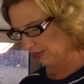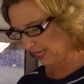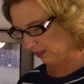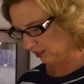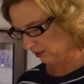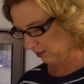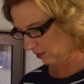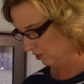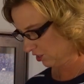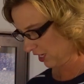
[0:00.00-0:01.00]
Mail,
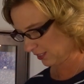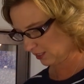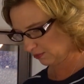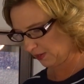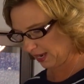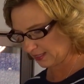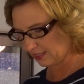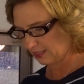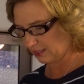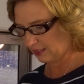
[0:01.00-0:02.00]
check to
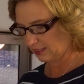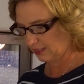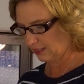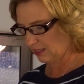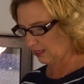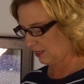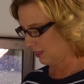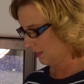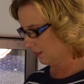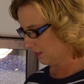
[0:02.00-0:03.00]
deposit,
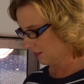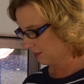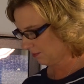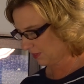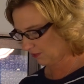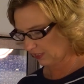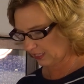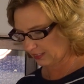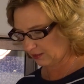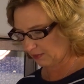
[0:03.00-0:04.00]
something
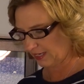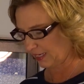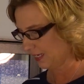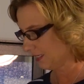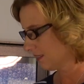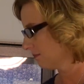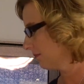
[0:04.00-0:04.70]
related to my kids,